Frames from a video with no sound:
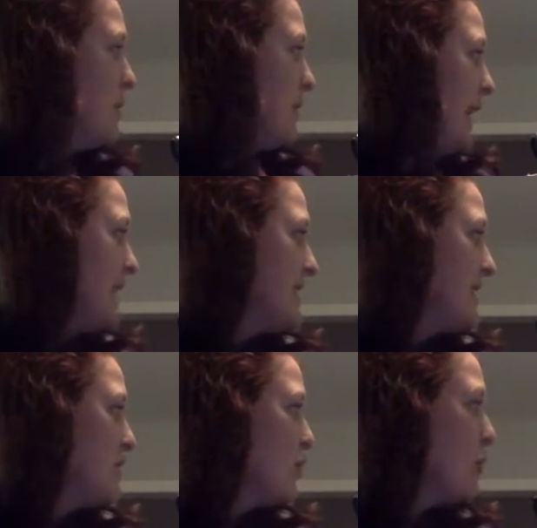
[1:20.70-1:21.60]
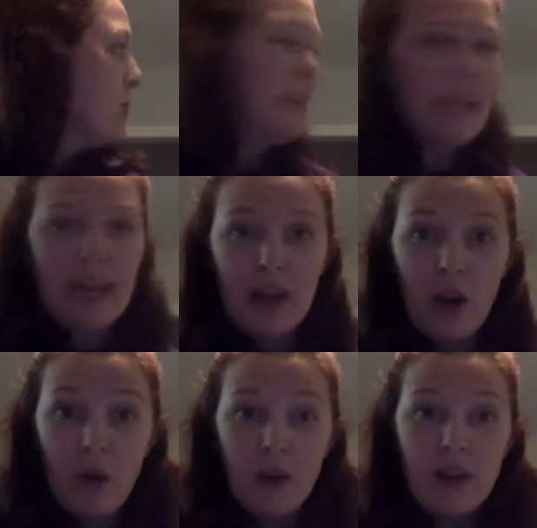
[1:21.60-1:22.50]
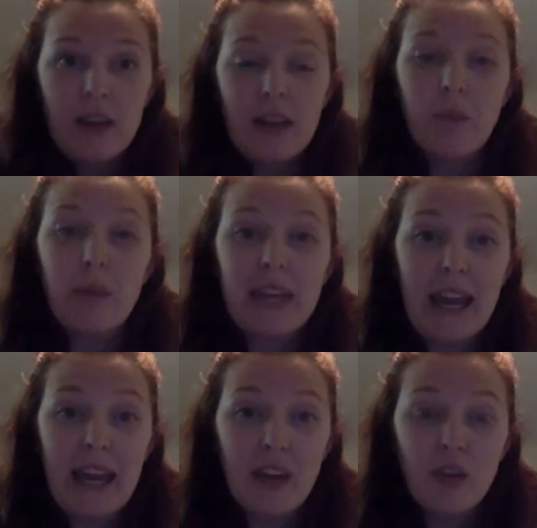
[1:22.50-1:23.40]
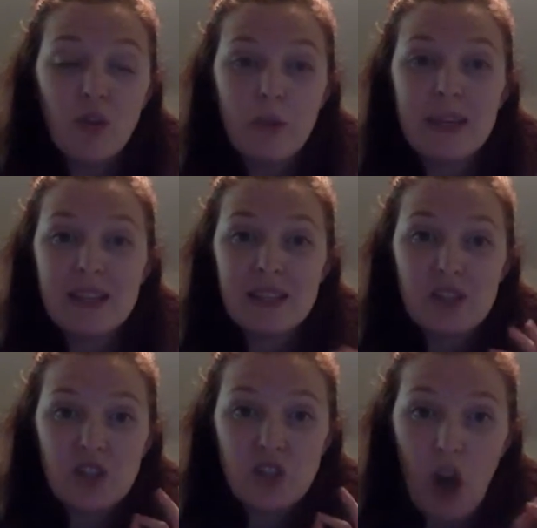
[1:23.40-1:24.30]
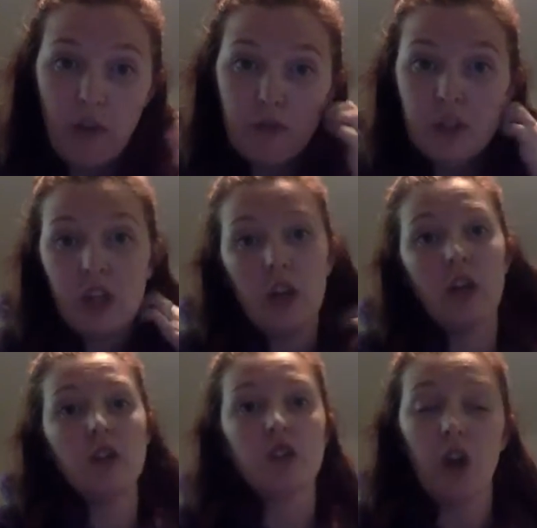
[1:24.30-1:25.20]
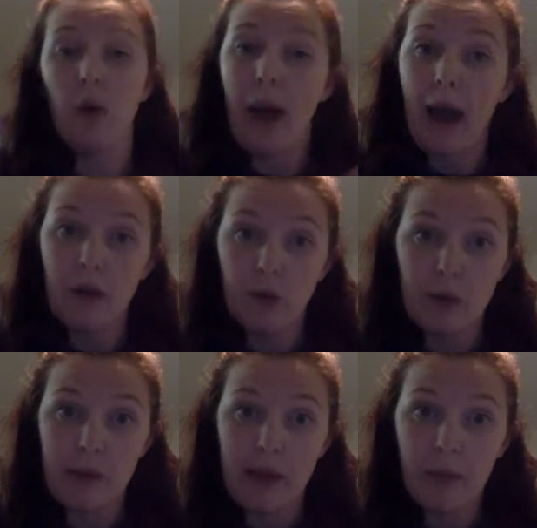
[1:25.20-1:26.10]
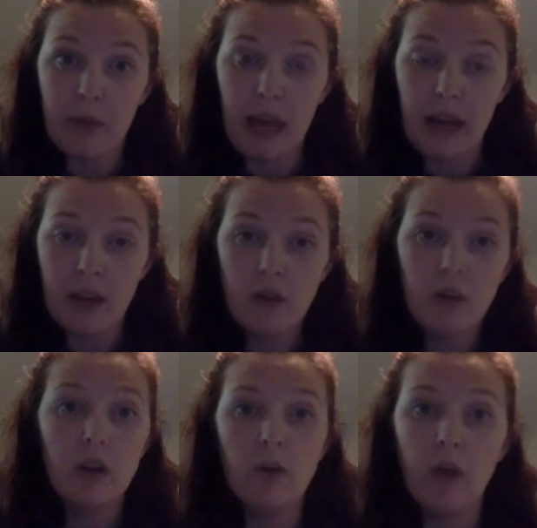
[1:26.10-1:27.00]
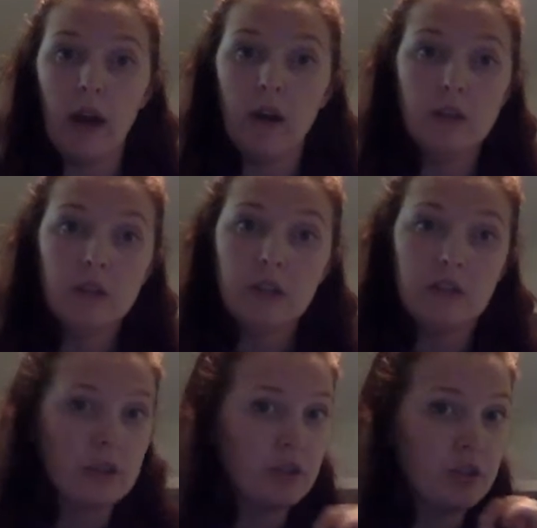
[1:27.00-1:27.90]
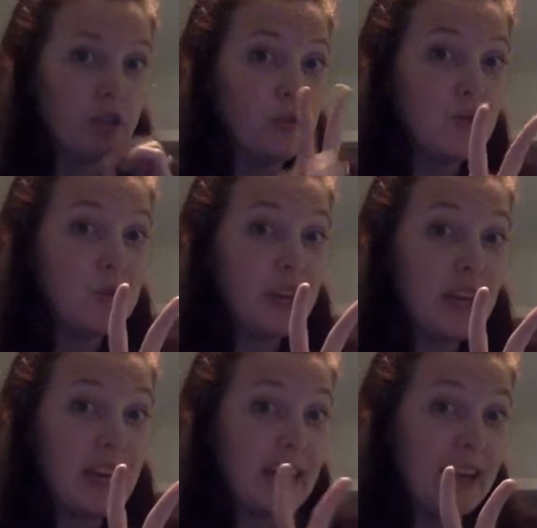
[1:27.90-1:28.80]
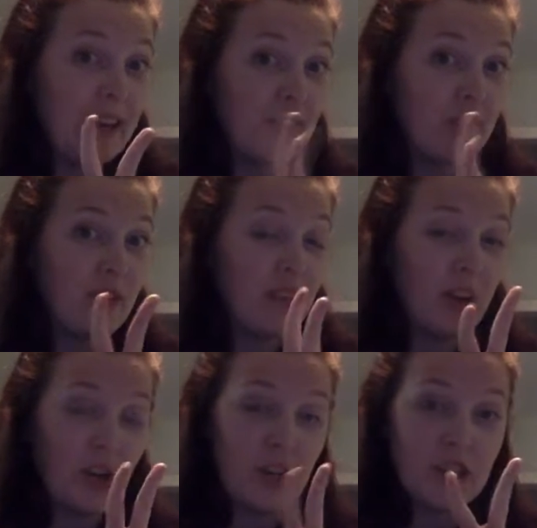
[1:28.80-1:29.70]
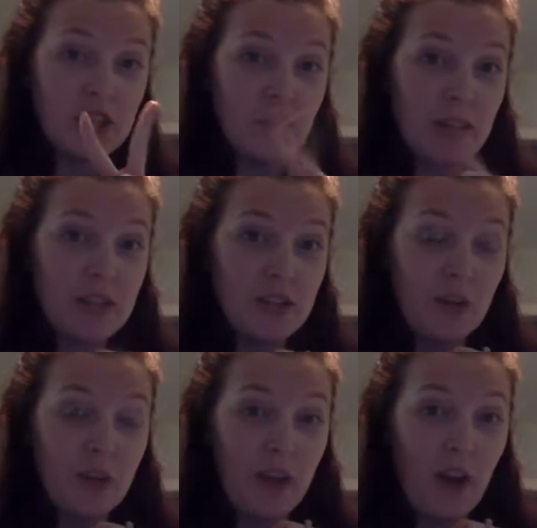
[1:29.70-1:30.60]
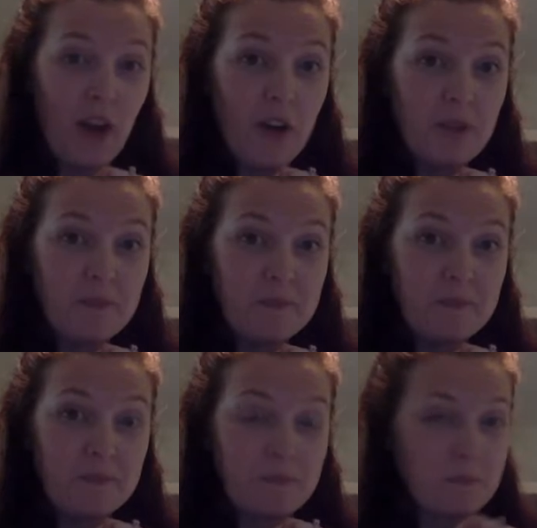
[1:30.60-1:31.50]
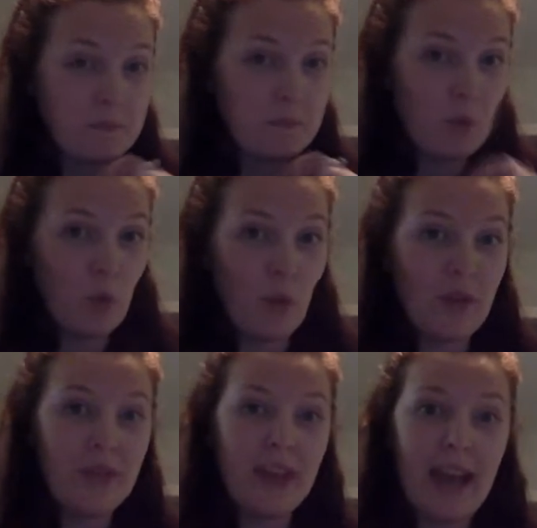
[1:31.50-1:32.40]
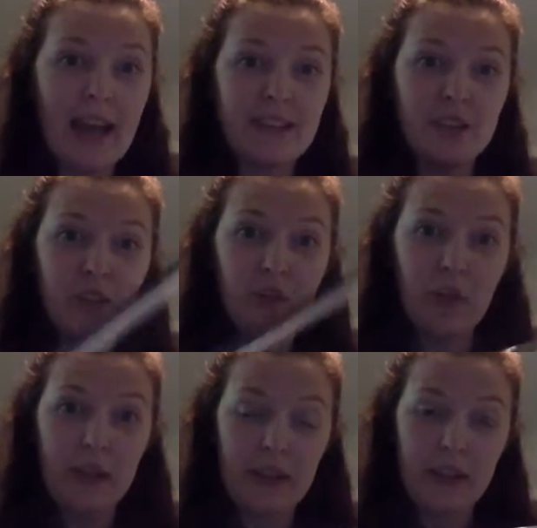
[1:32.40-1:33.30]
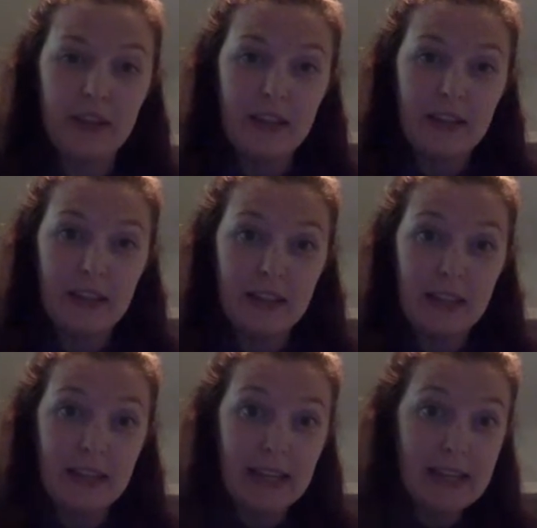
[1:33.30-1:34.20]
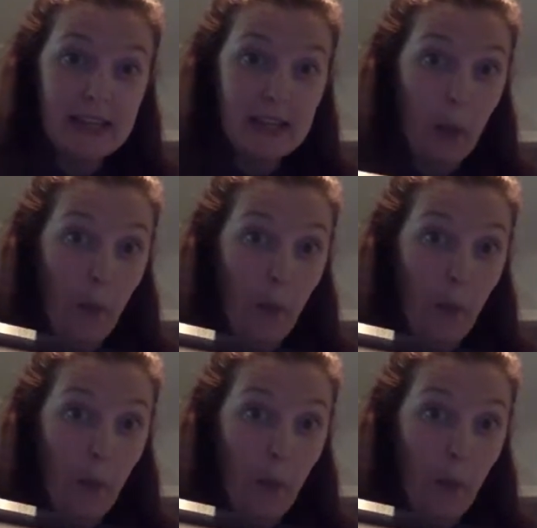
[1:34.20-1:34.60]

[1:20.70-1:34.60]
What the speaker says: that stands for piano, and piano means soft. So how do we make piano? Well, there's two things that are going to do it. Do you know what they are? One thing has to do with this